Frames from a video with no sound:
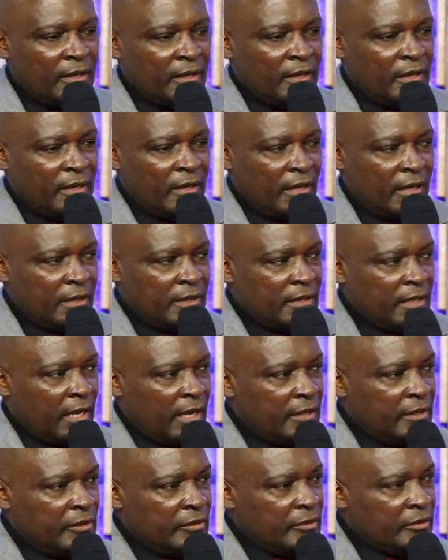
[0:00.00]
And
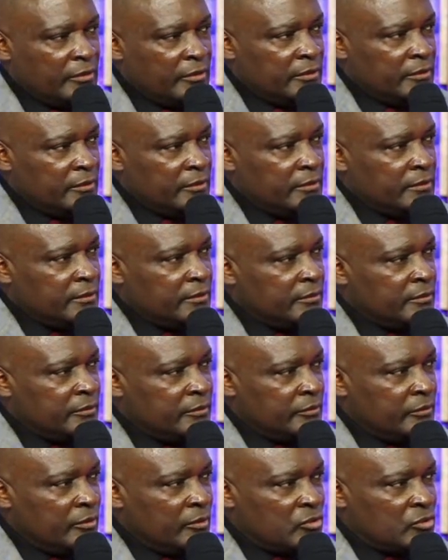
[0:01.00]
I know
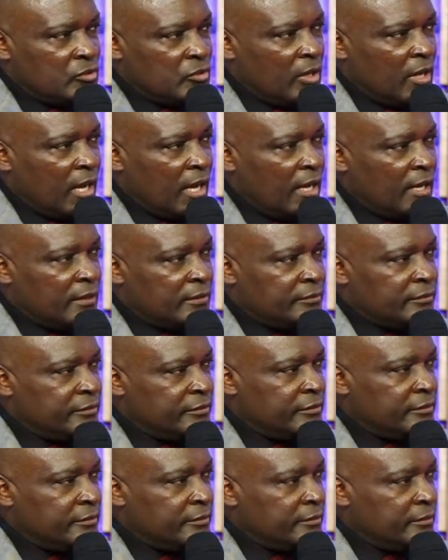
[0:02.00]
we also have
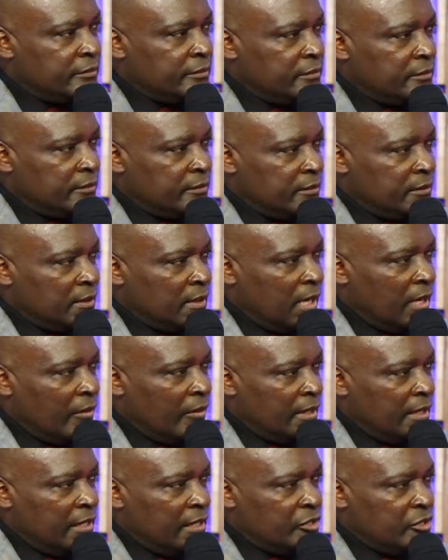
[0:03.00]
our
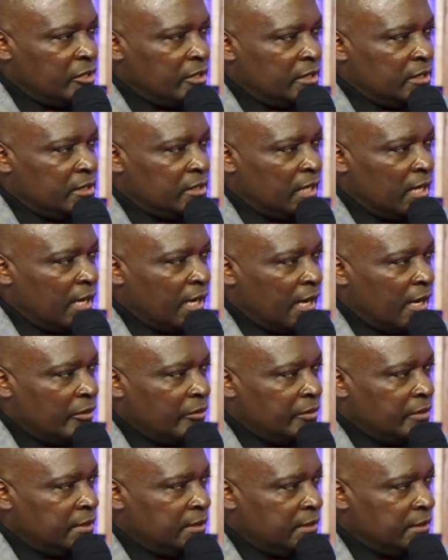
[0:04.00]
nation is
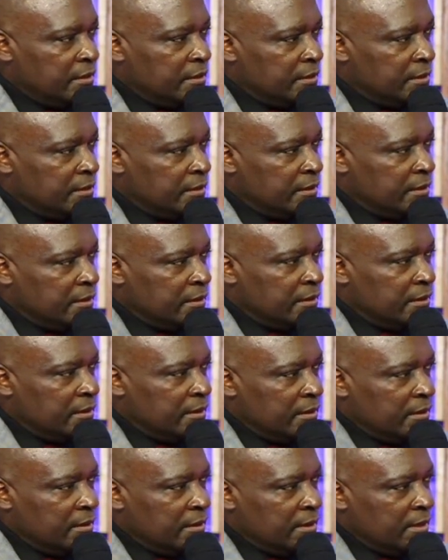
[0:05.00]
around.
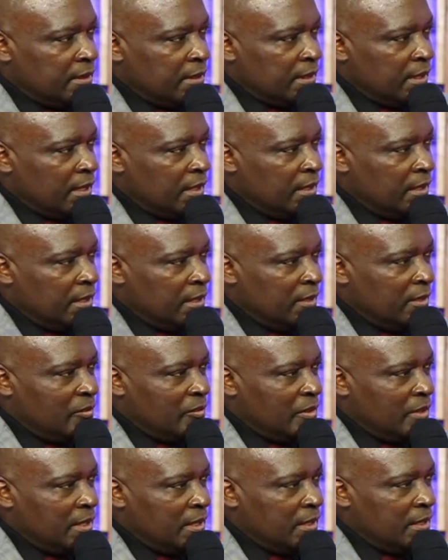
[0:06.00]
Can they
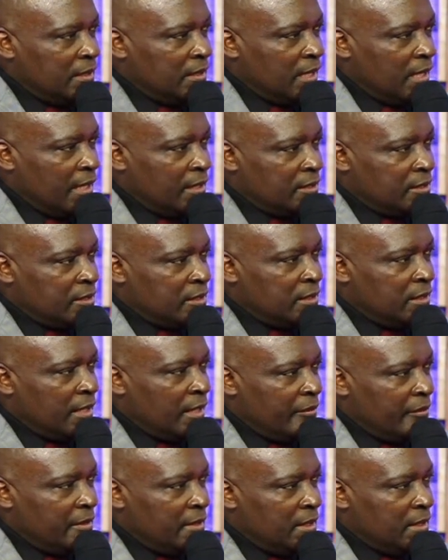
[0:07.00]
be, I see
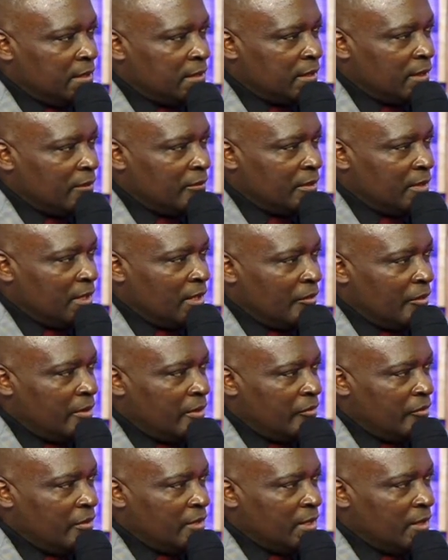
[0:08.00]
Ami somewhere
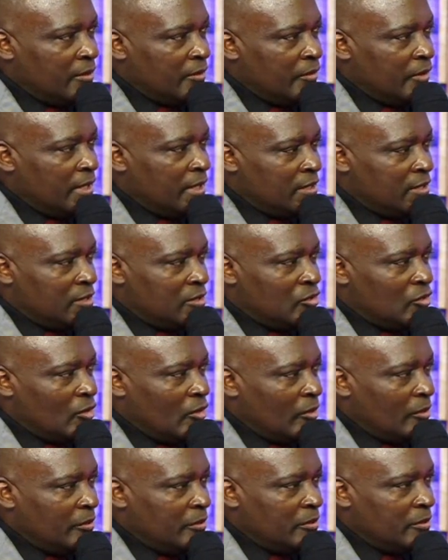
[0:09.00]
waving, where is
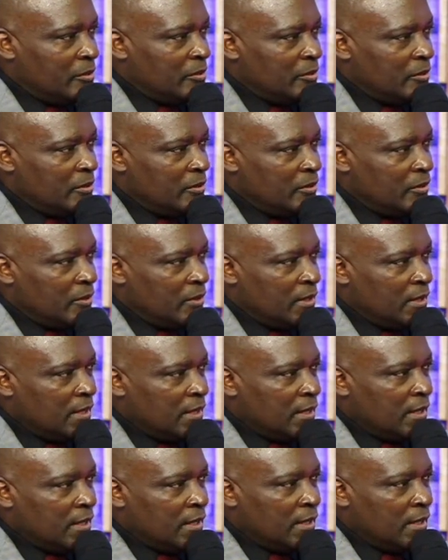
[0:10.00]
Joe?
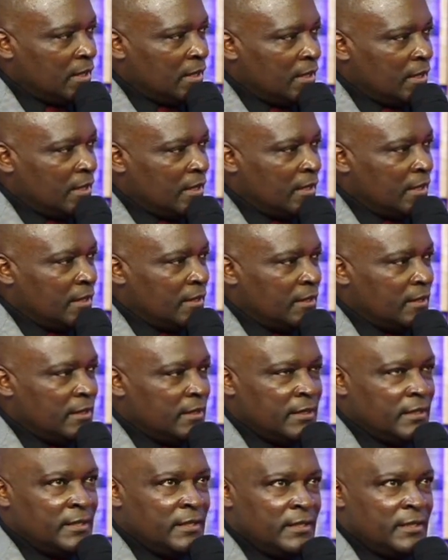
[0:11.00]
Uh-huh.
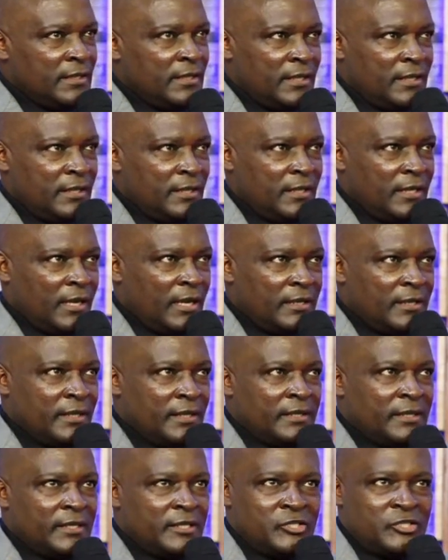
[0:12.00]
Any, any other
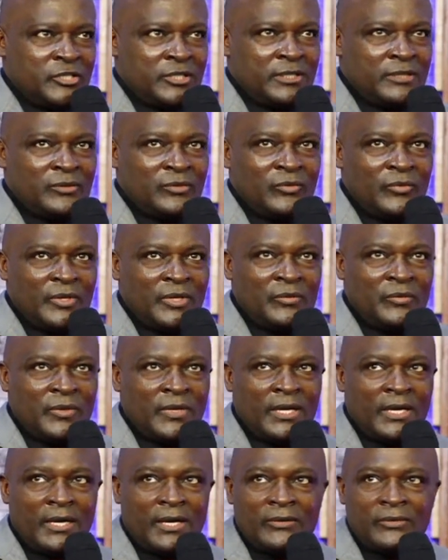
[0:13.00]
nation who may be
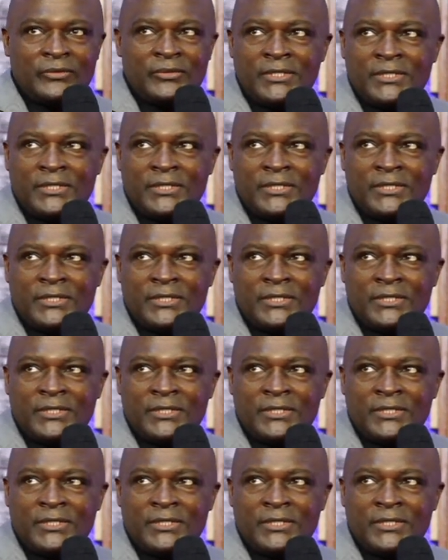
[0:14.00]
around?